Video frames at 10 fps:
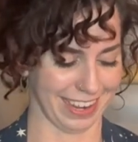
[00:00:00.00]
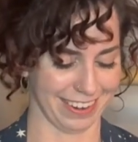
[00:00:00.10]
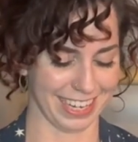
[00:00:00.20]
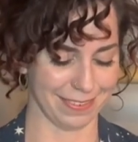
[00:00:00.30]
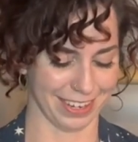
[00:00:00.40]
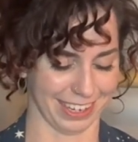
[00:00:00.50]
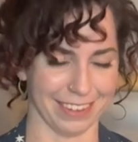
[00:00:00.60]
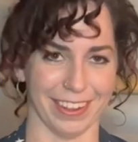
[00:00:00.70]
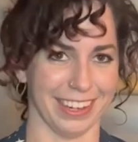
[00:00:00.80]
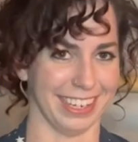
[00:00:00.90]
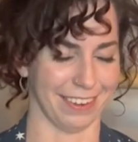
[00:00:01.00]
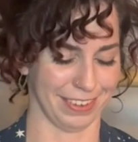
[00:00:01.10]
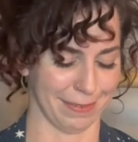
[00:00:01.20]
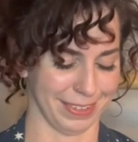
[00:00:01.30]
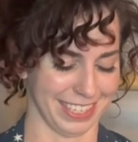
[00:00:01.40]
I keep talking about it in every
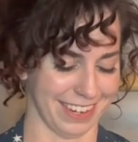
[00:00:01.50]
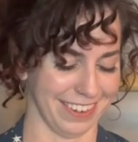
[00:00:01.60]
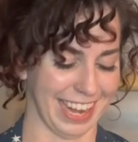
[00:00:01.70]
episode.